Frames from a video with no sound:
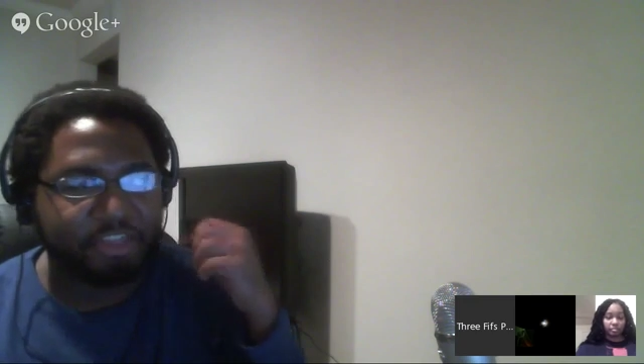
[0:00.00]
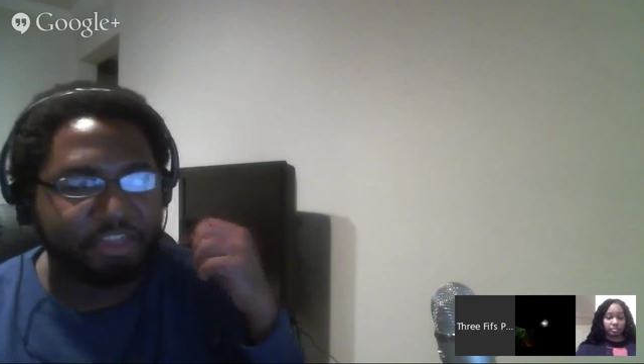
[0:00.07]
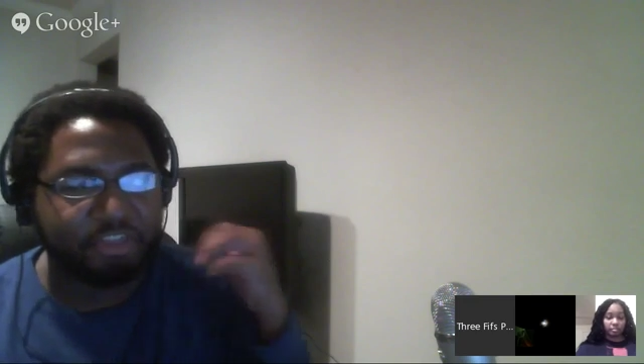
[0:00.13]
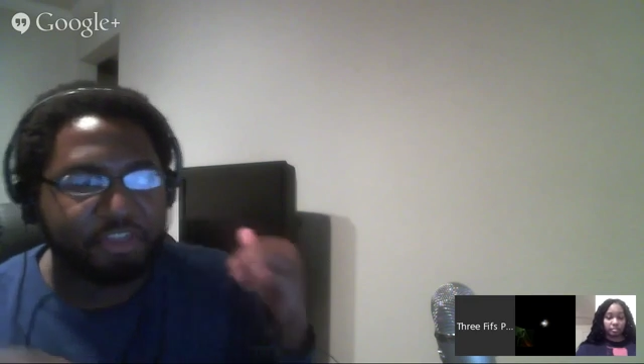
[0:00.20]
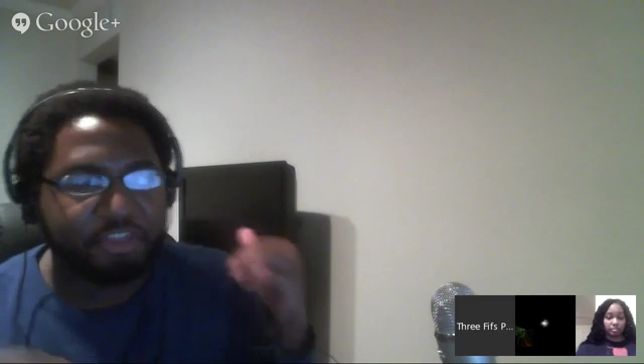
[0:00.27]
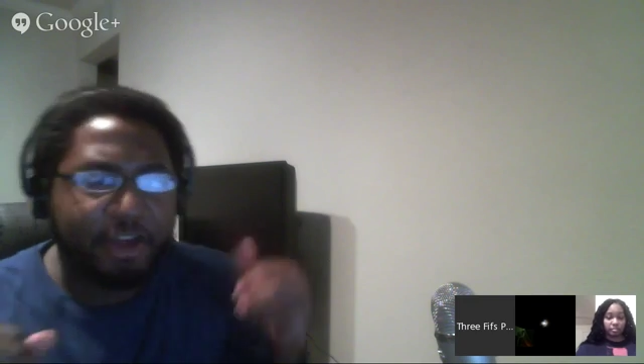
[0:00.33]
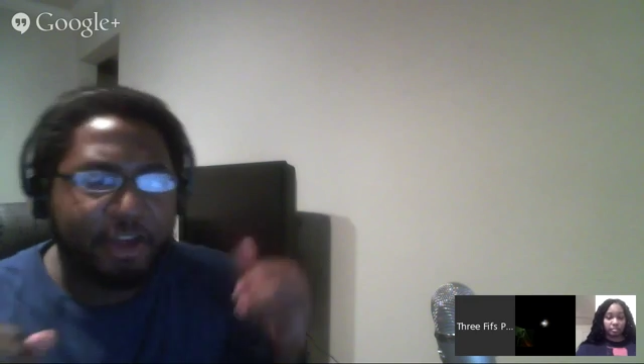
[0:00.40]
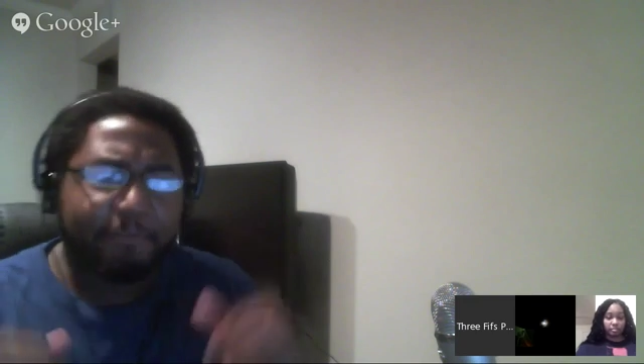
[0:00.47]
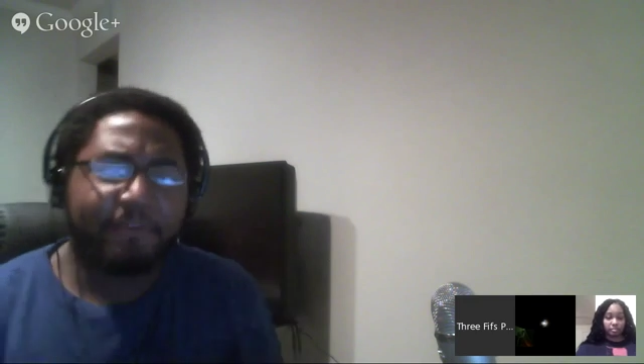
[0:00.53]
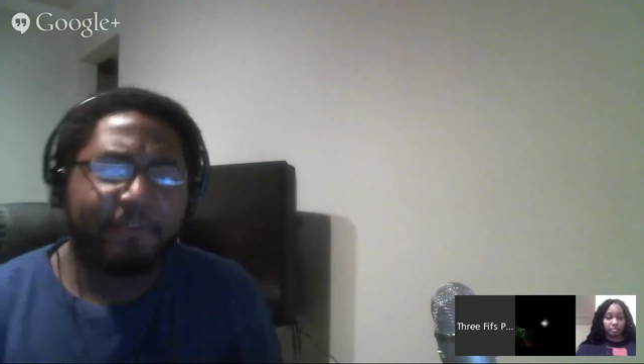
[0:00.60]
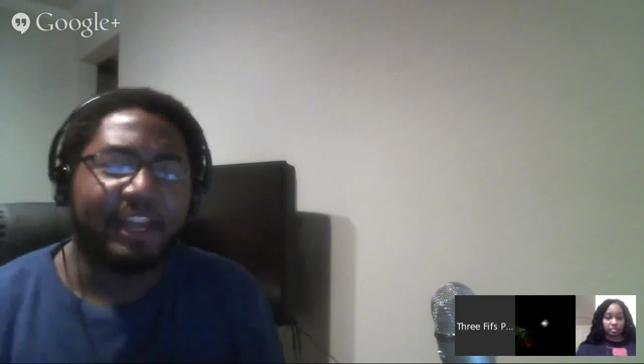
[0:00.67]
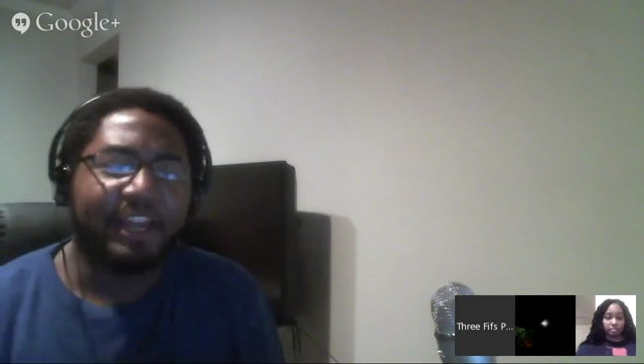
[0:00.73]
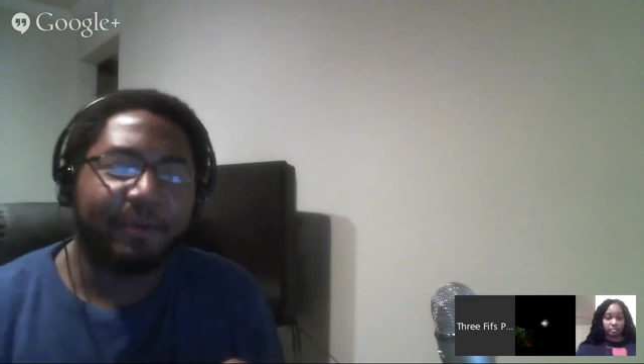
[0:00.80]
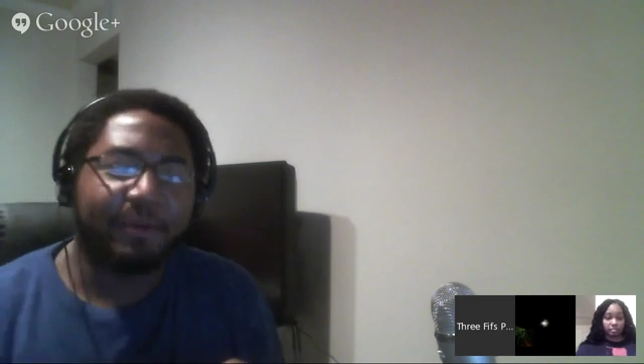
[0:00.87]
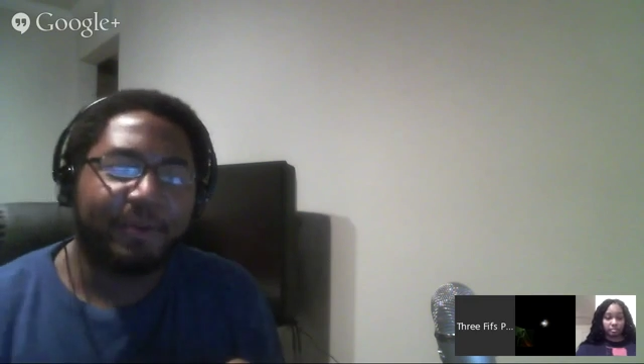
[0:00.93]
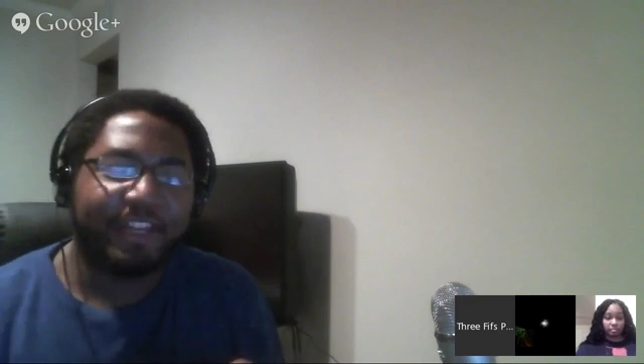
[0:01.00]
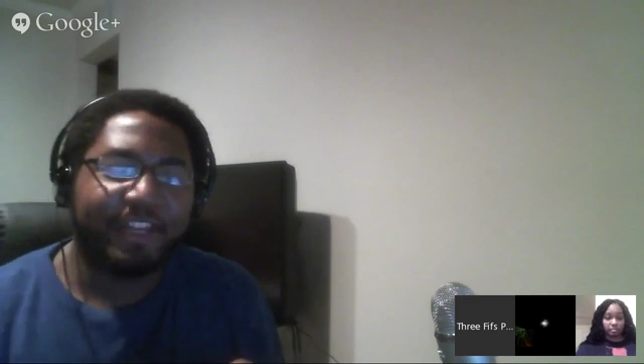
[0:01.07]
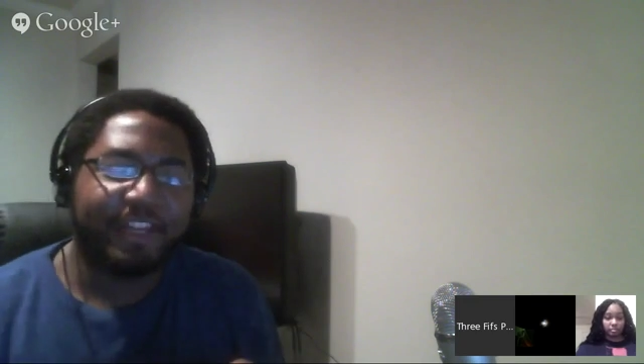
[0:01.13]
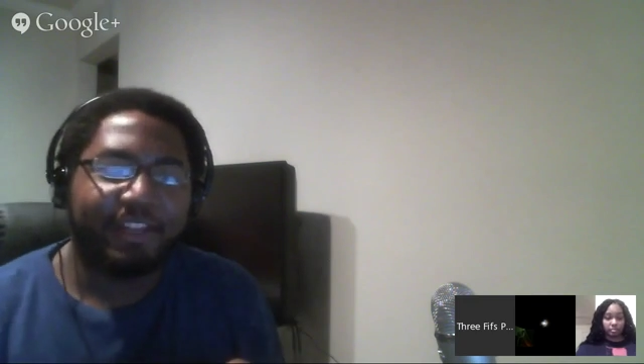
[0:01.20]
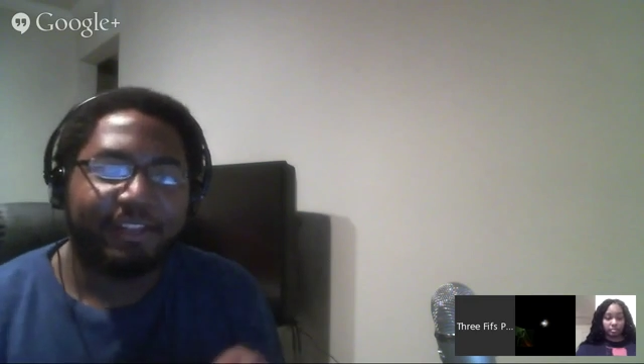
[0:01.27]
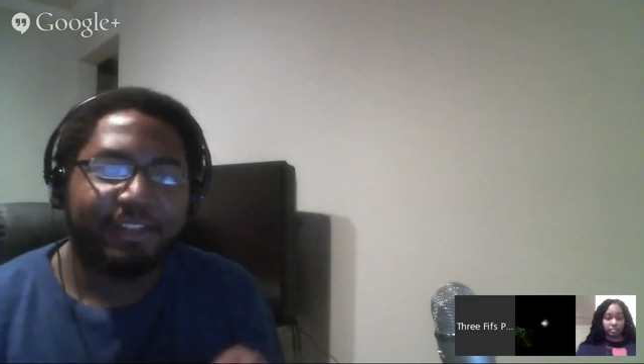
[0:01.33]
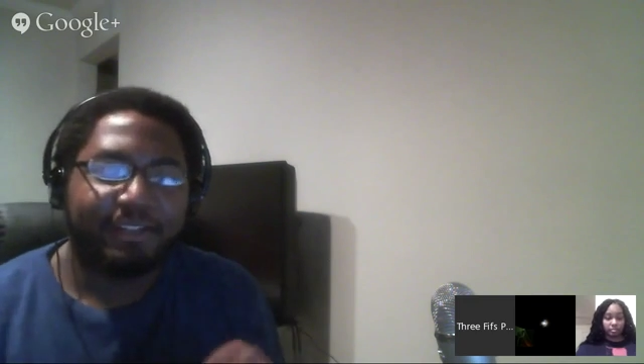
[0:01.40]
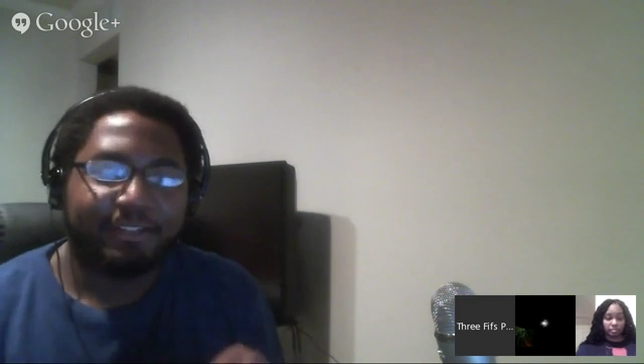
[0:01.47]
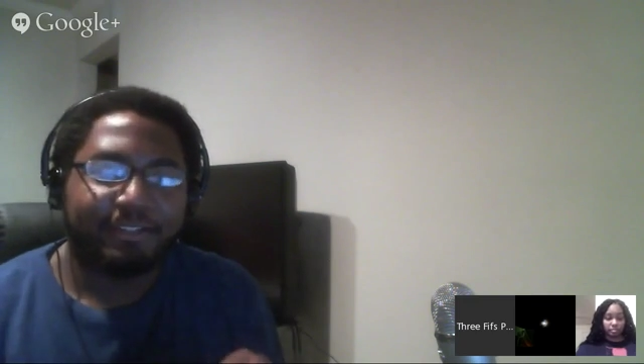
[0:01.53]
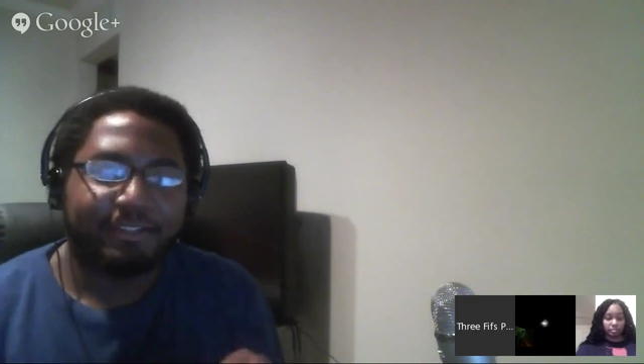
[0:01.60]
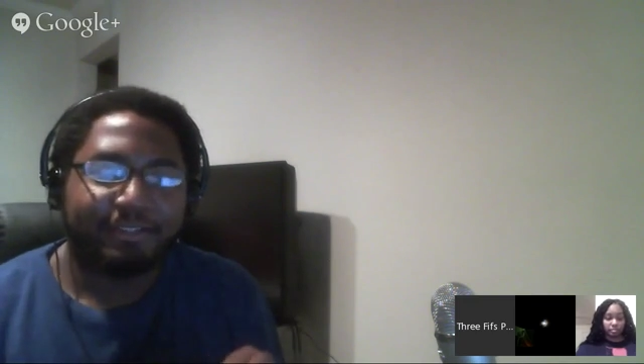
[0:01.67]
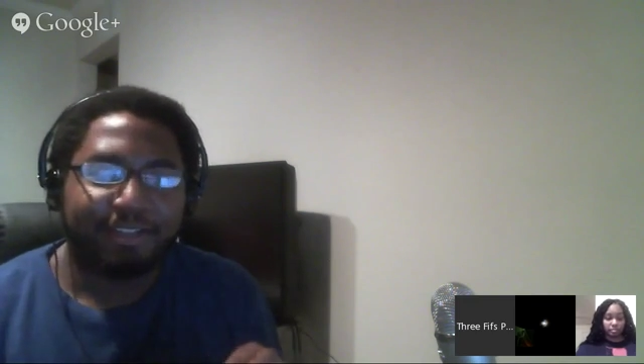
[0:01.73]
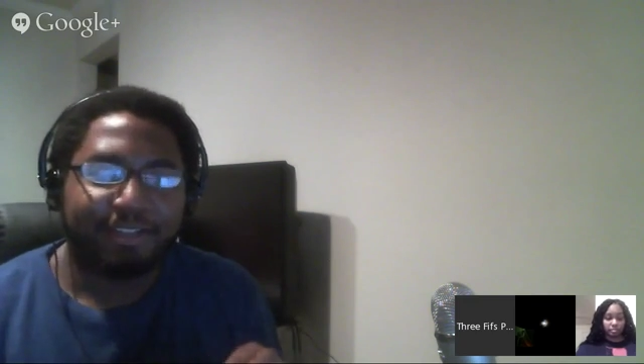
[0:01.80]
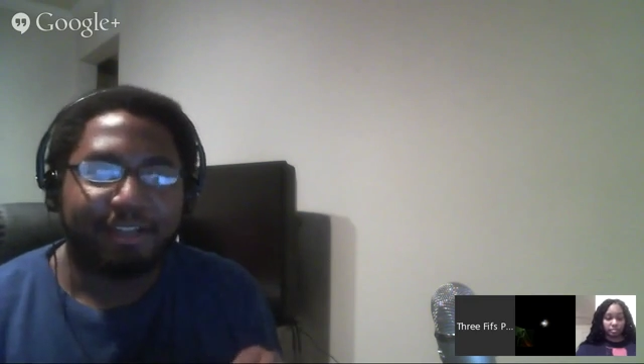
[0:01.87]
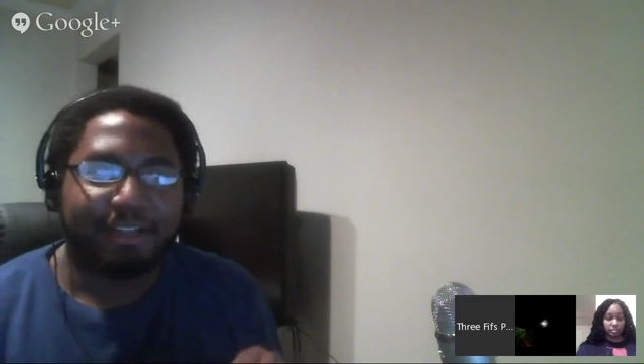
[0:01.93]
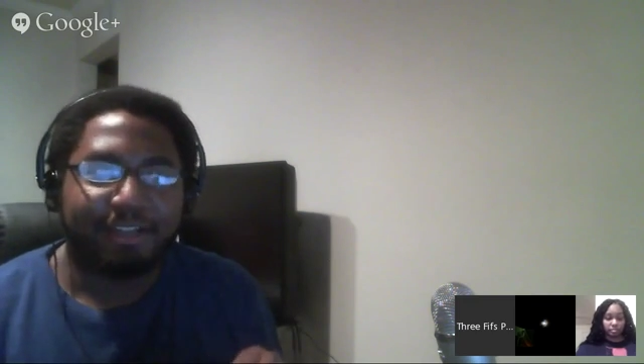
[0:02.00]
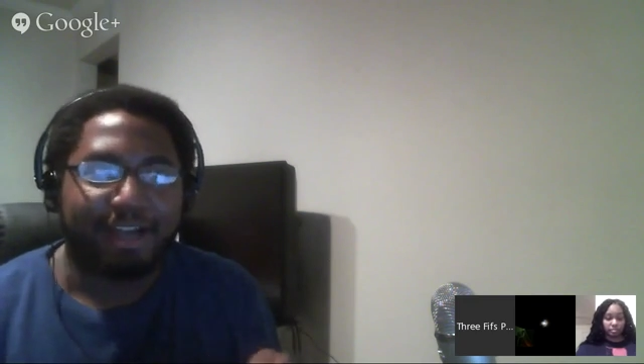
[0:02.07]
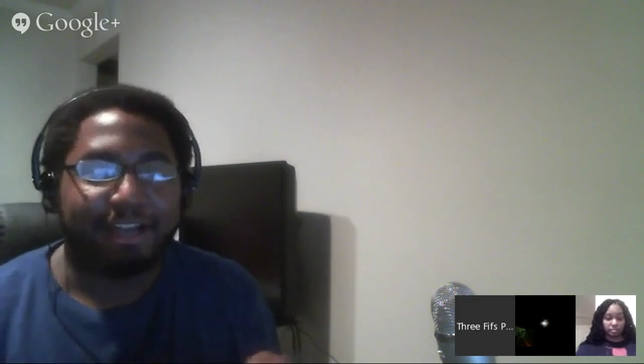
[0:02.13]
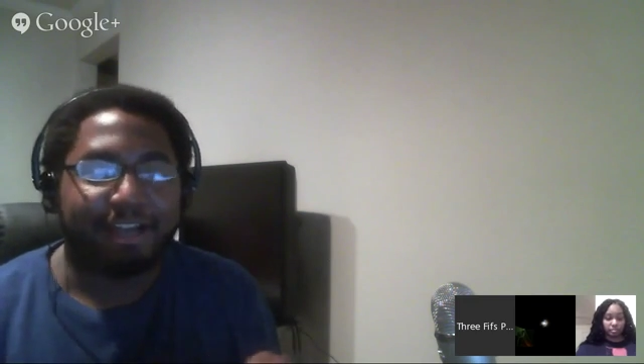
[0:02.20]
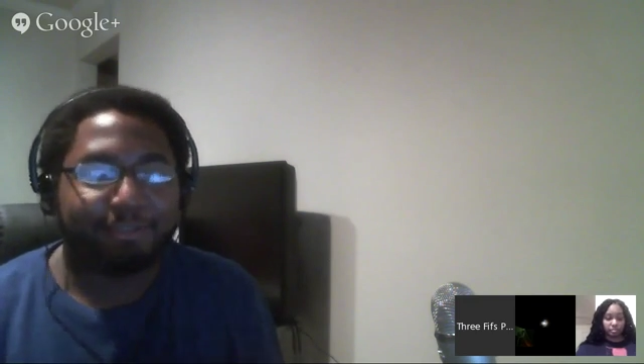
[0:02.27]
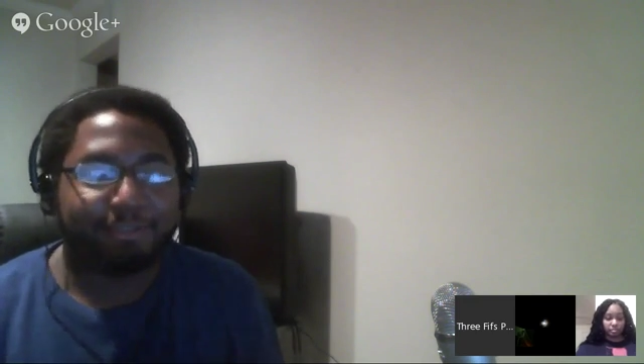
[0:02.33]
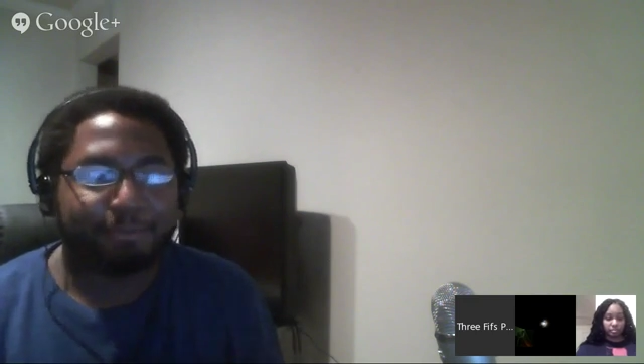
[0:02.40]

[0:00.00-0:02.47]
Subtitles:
The very, at